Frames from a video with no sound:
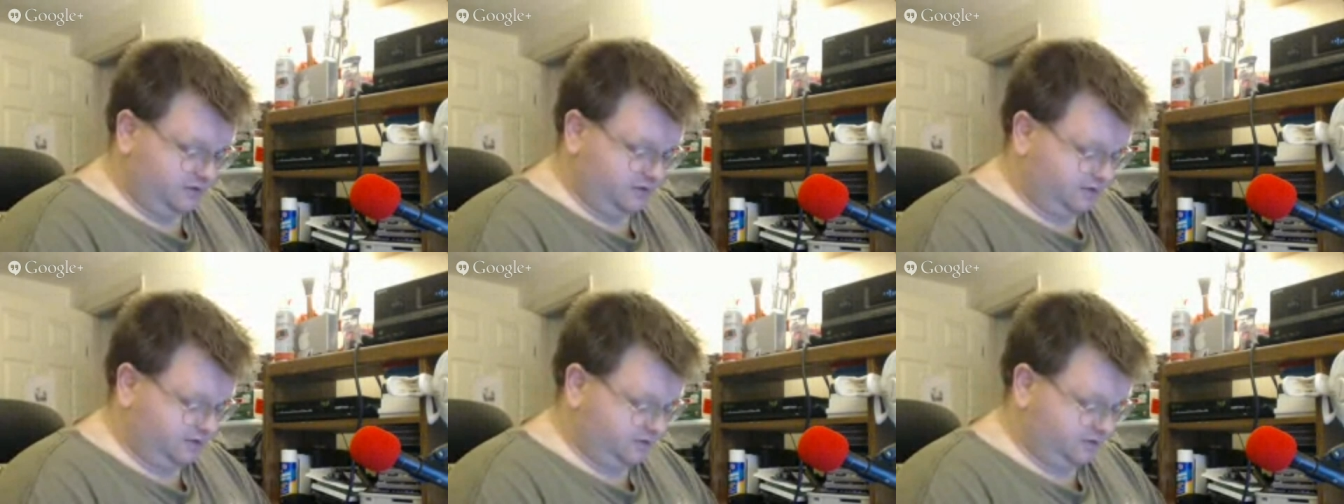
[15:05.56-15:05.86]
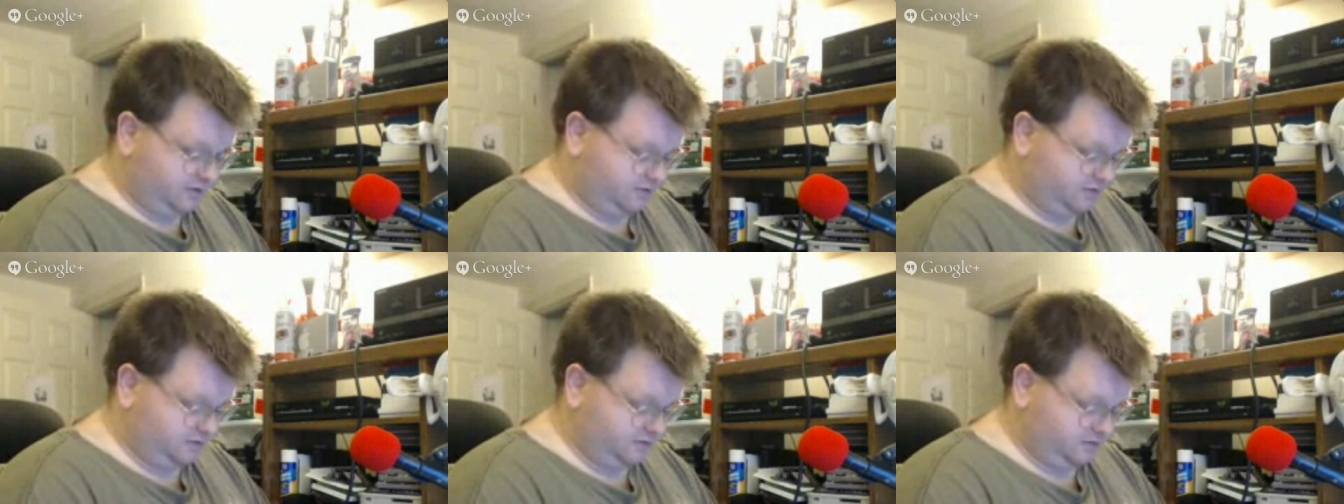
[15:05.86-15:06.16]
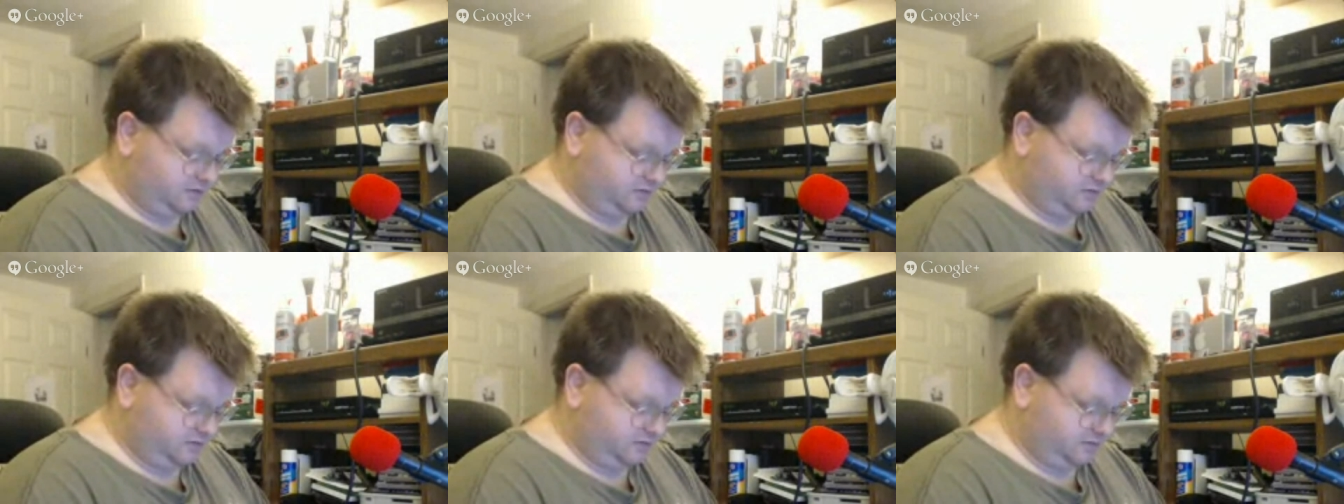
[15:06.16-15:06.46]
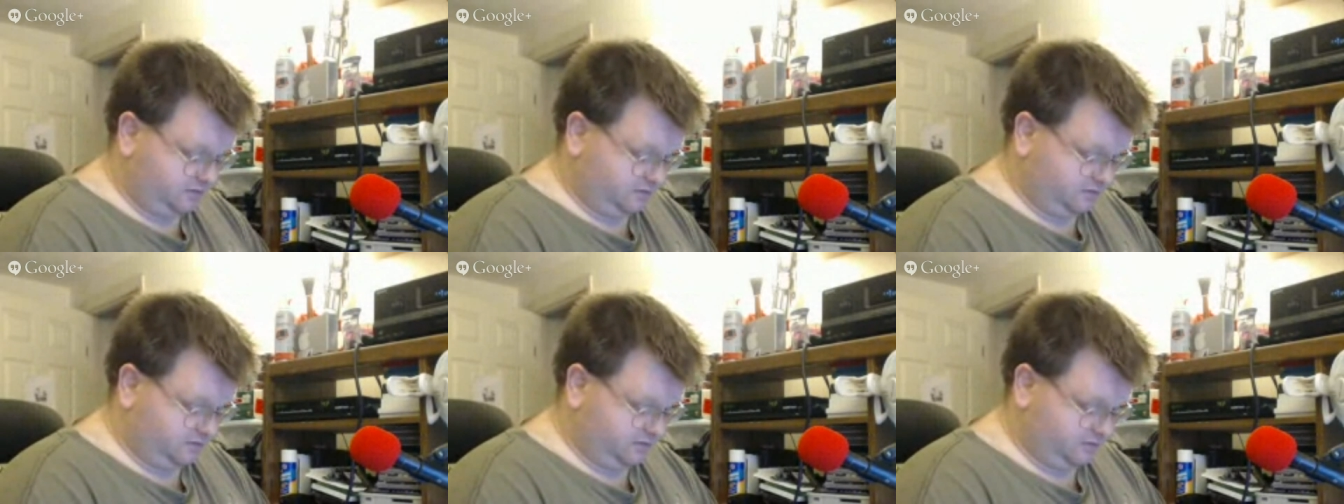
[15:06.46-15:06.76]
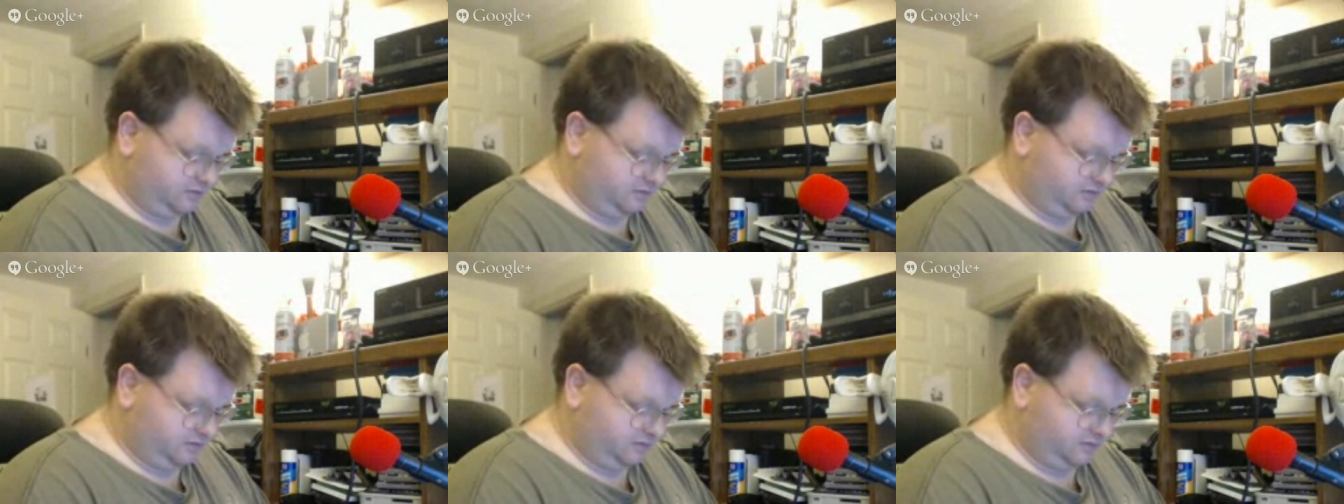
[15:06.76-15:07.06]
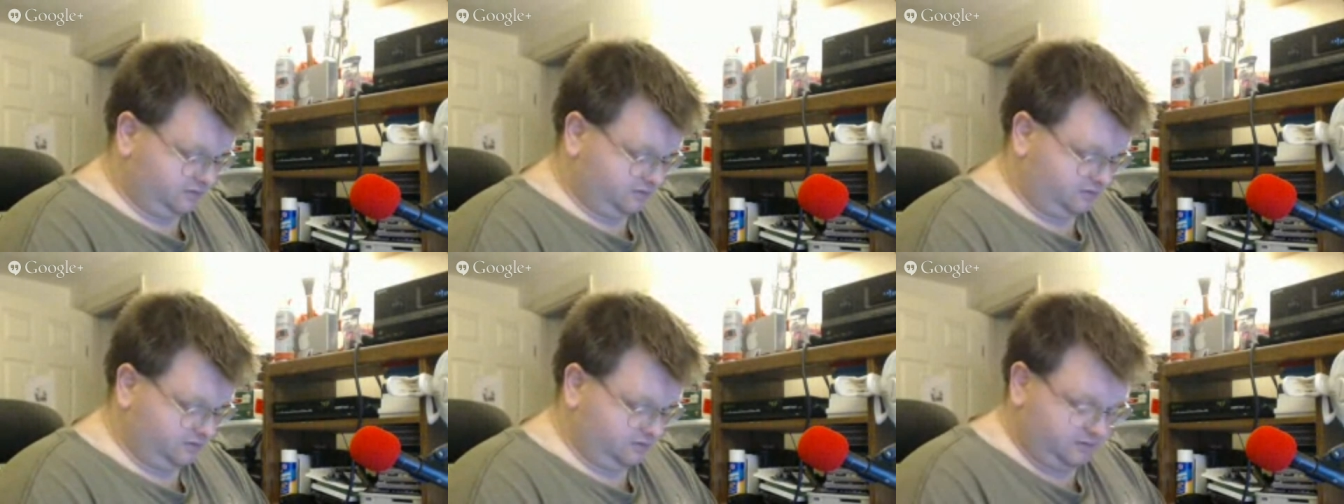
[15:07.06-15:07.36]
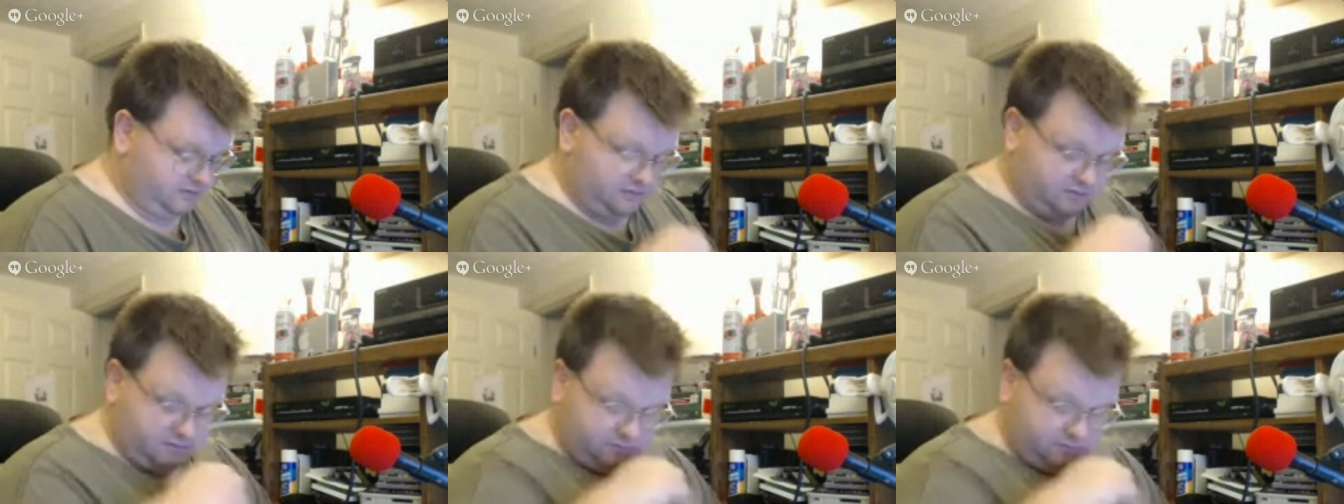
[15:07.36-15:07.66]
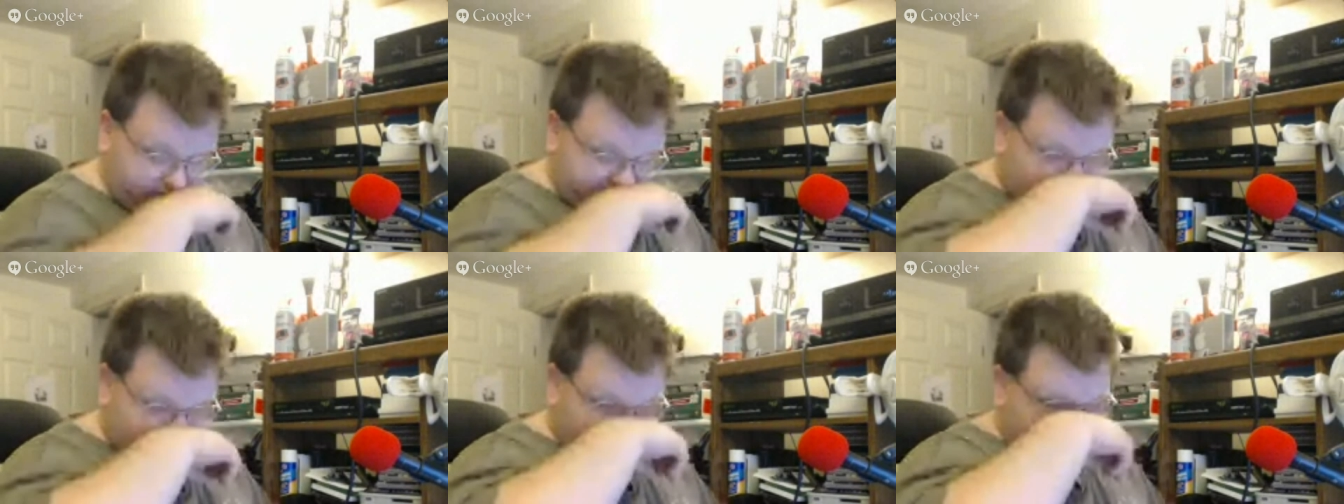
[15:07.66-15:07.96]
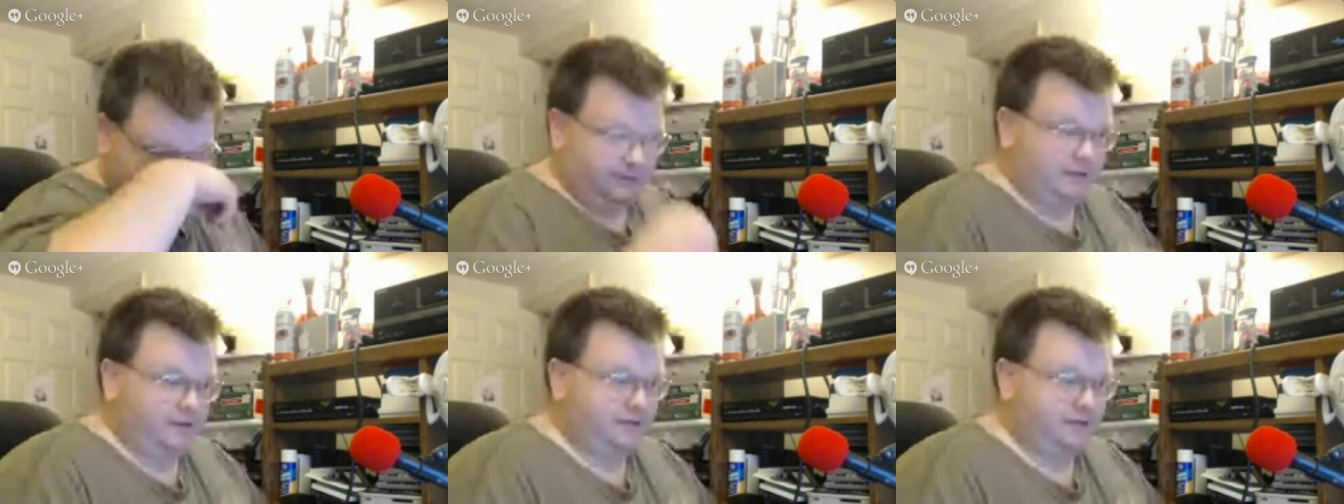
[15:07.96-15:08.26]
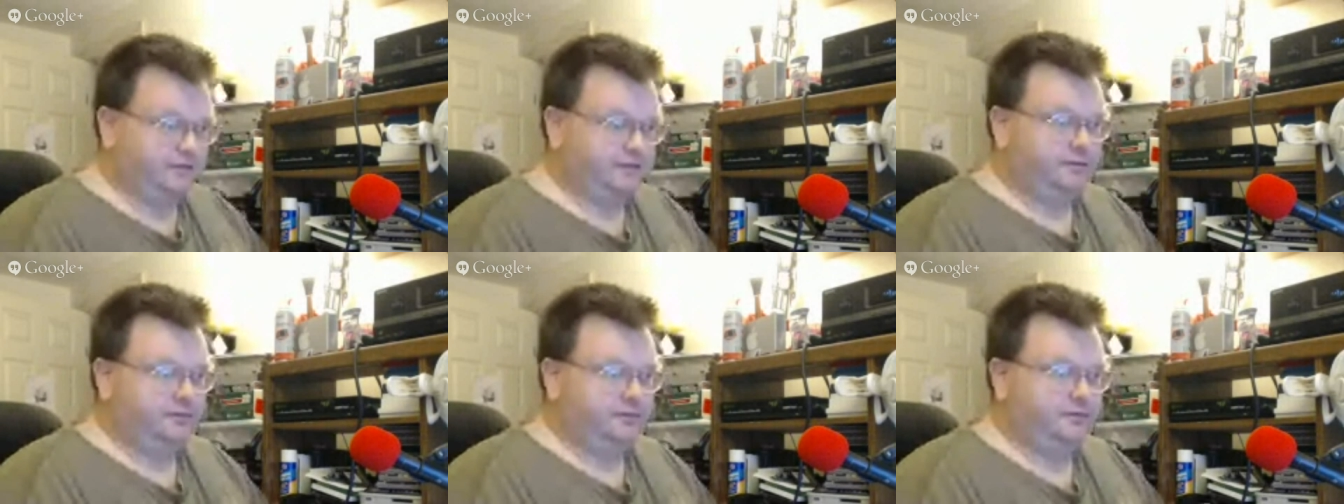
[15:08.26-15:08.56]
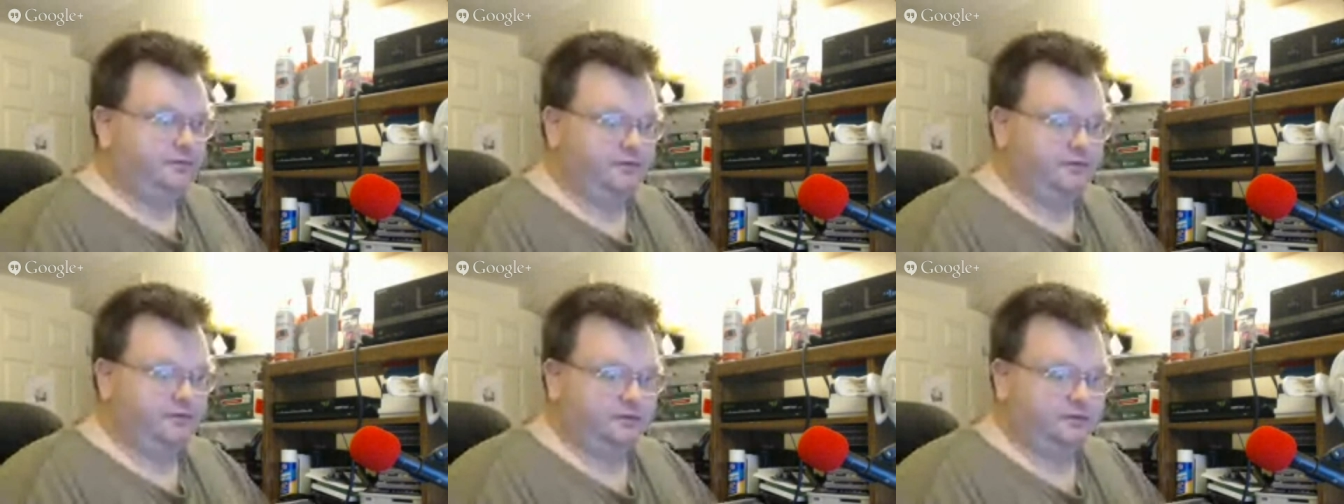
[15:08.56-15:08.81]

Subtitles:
uh, which, I'm